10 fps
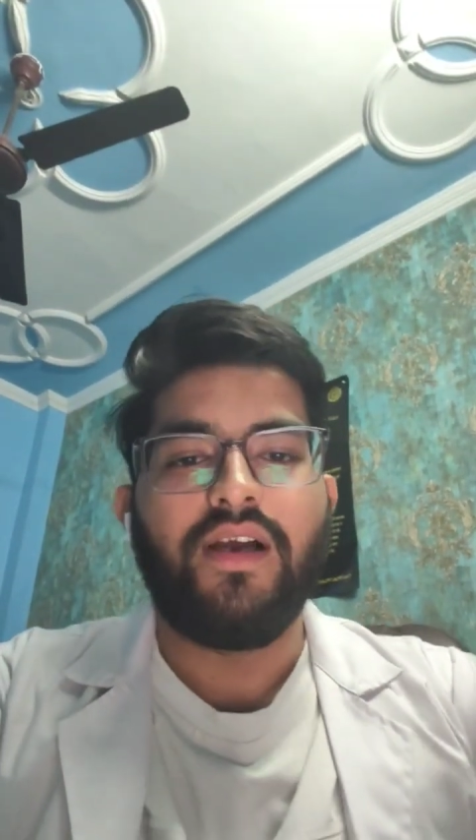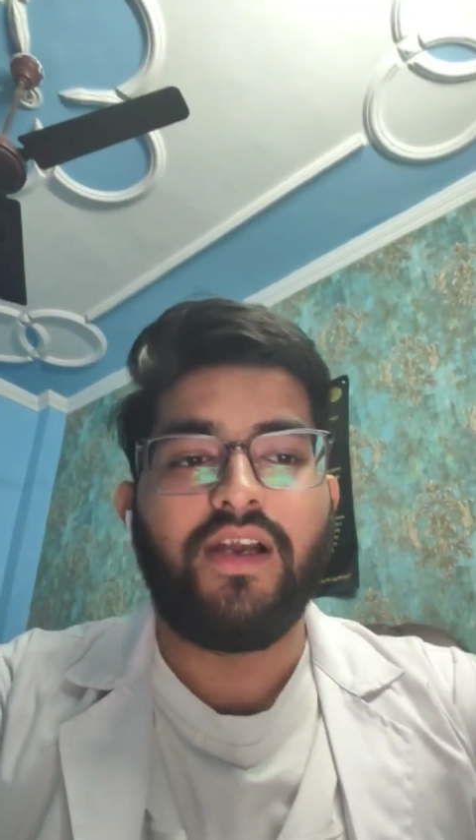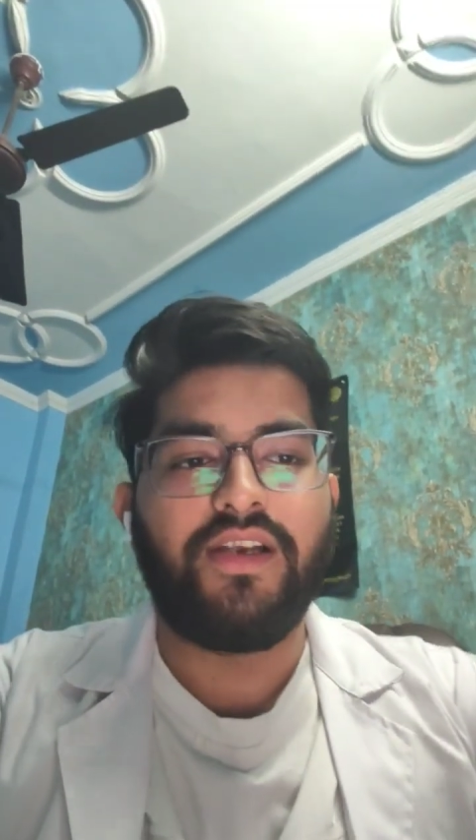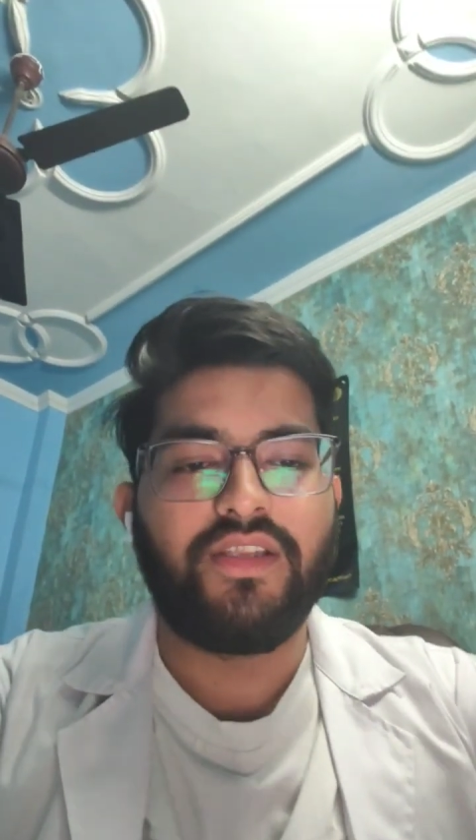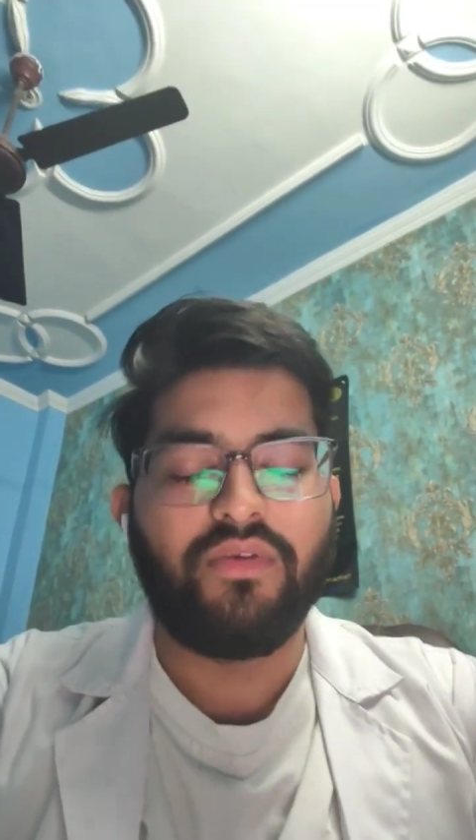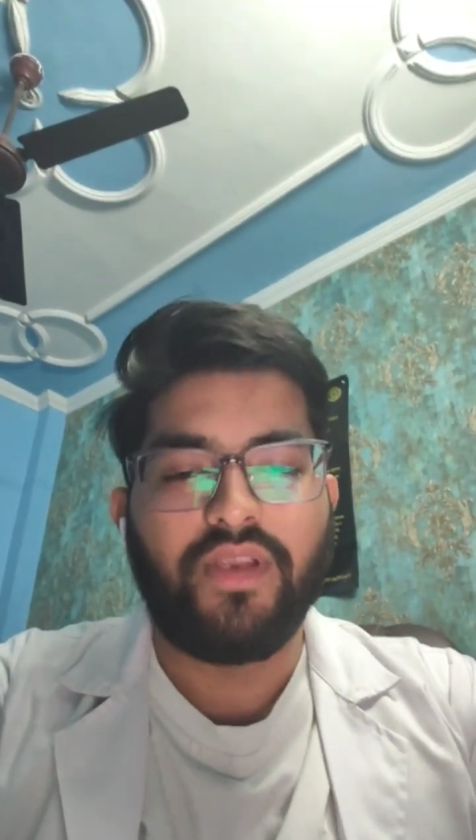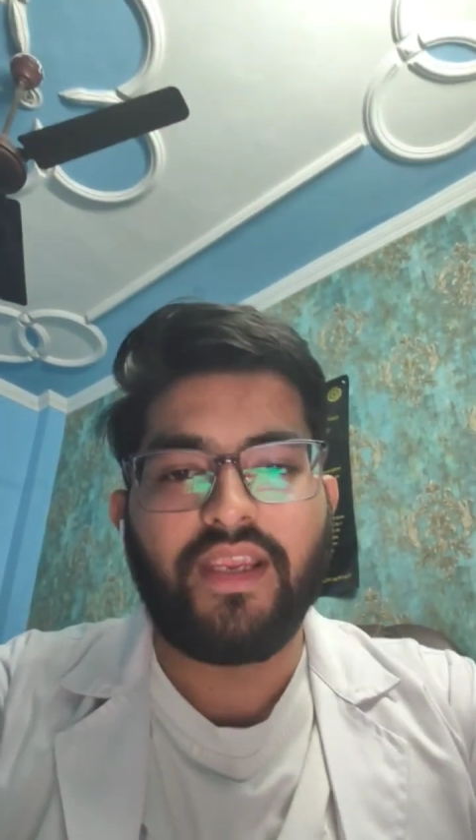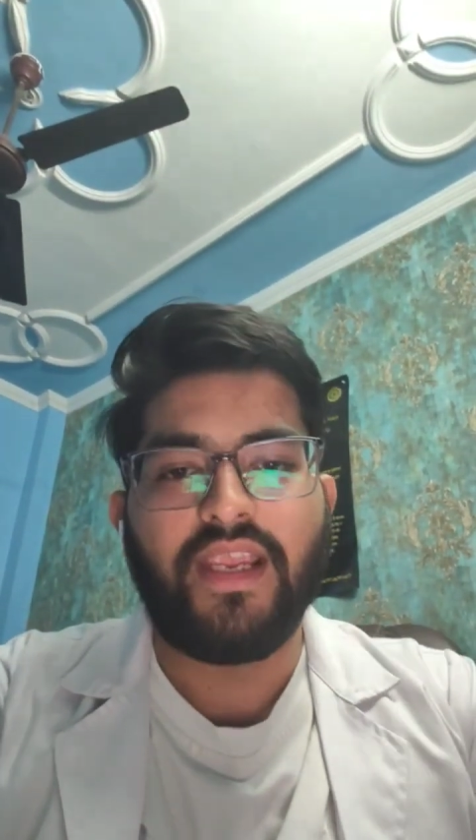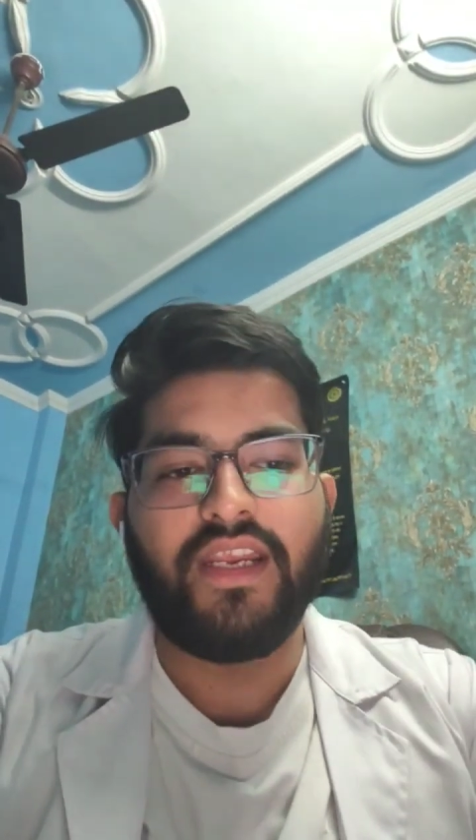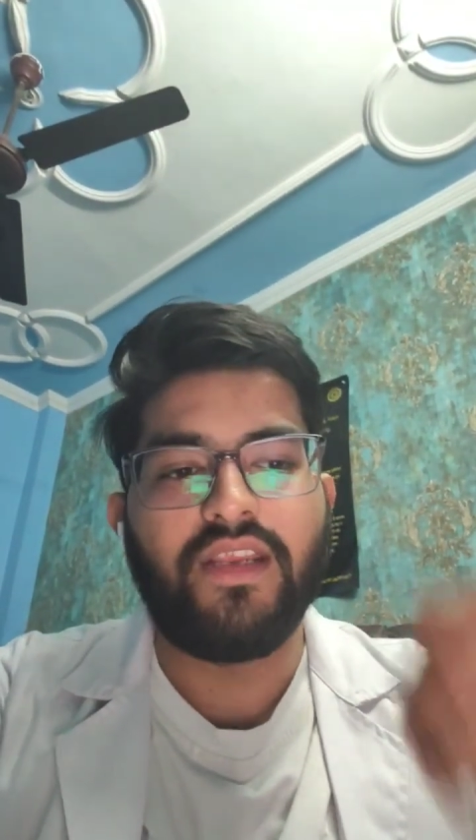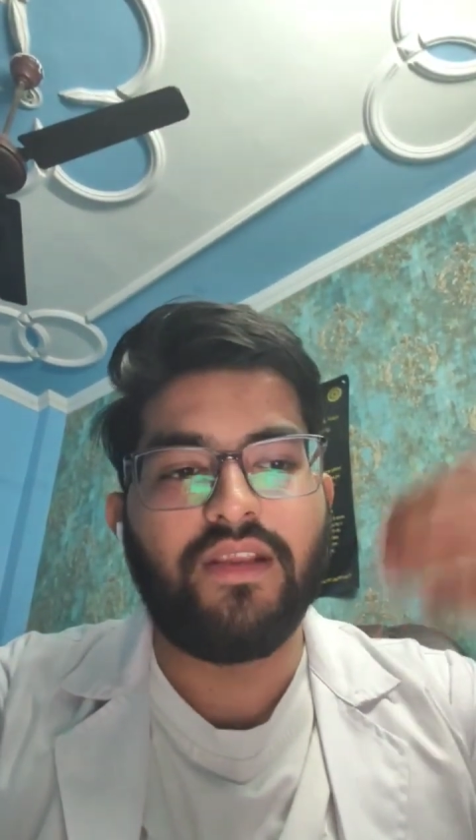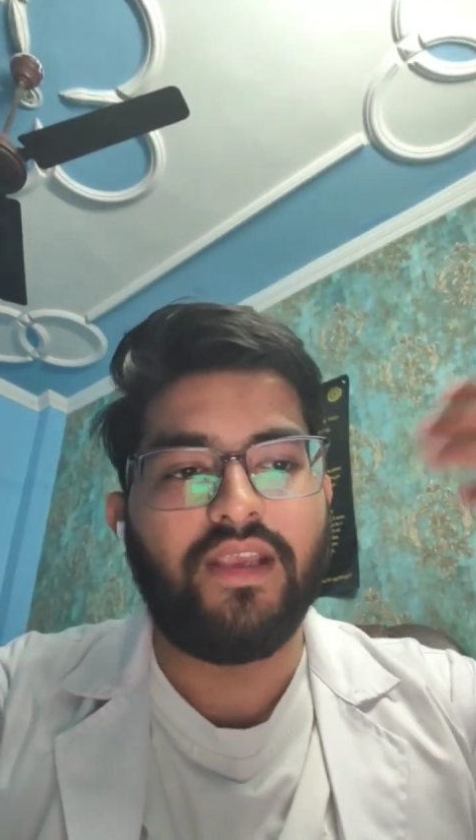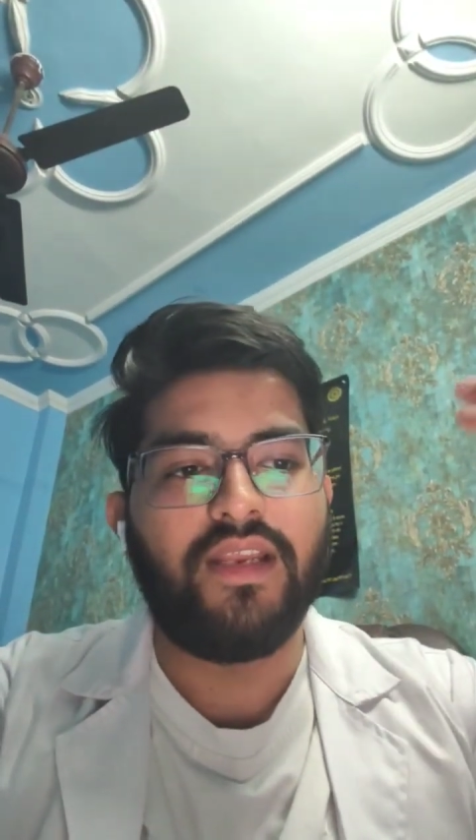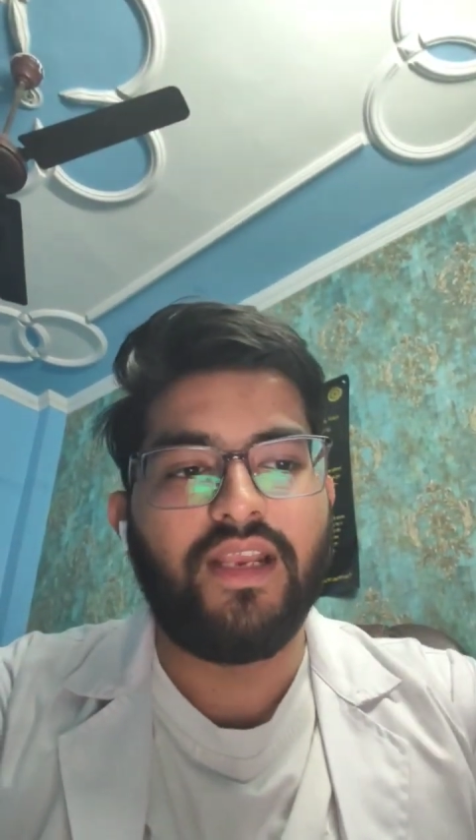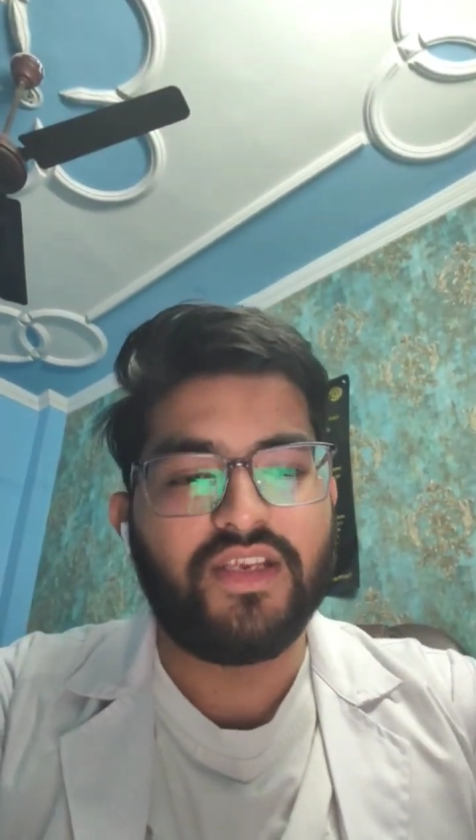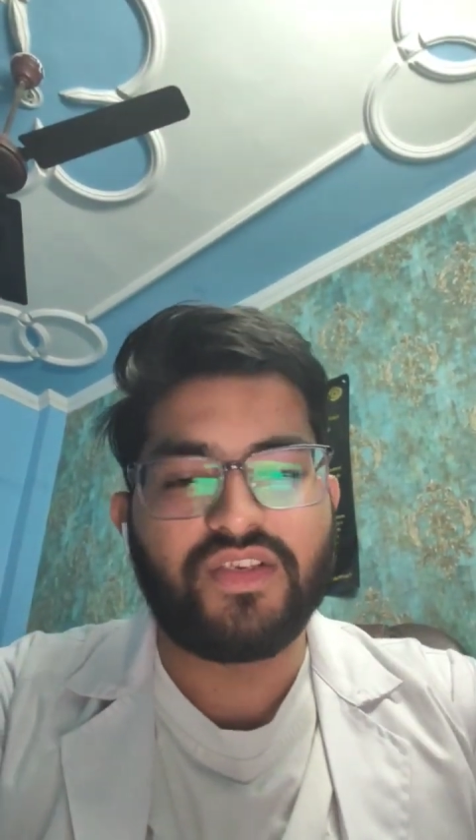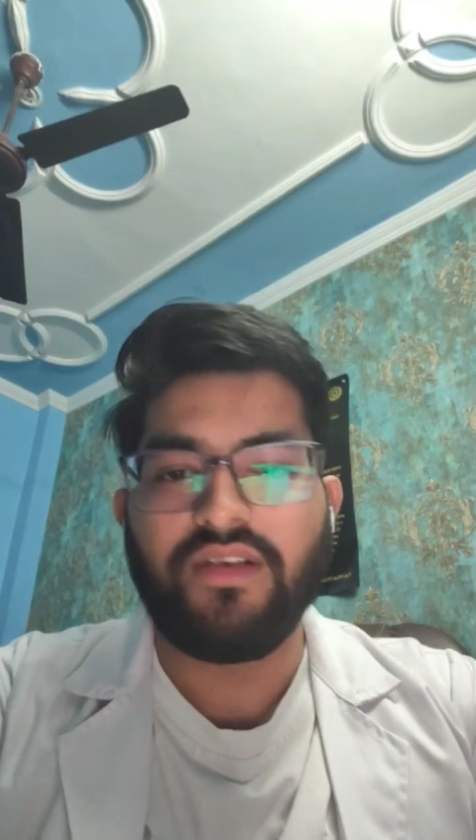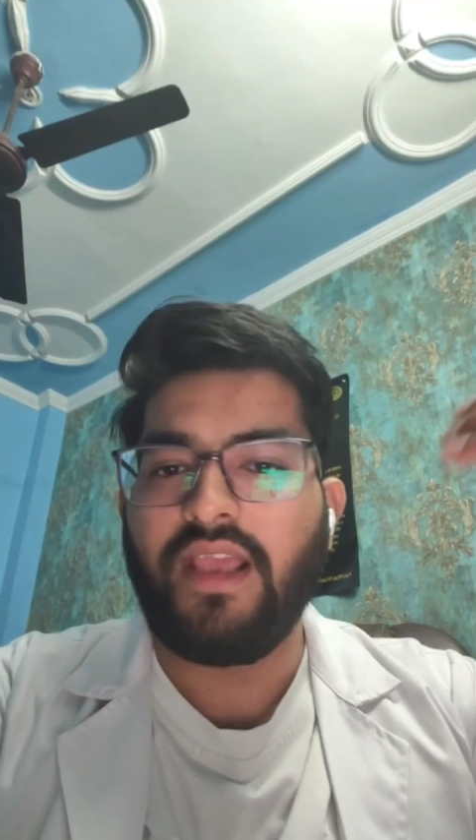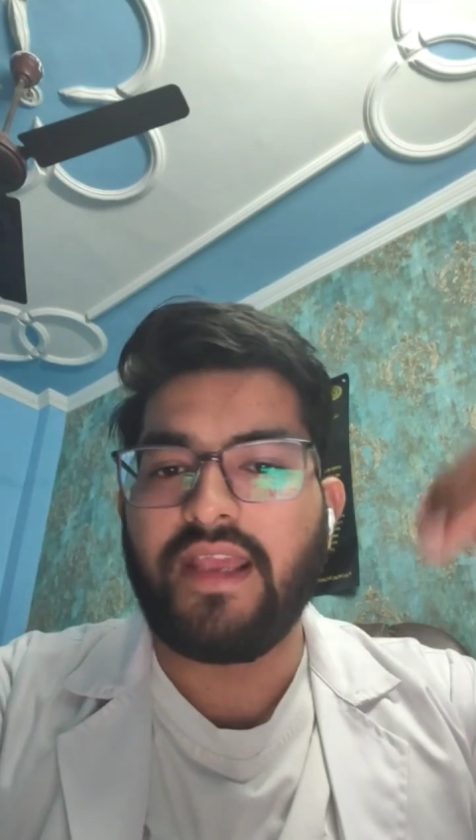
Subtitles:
heard during inhalation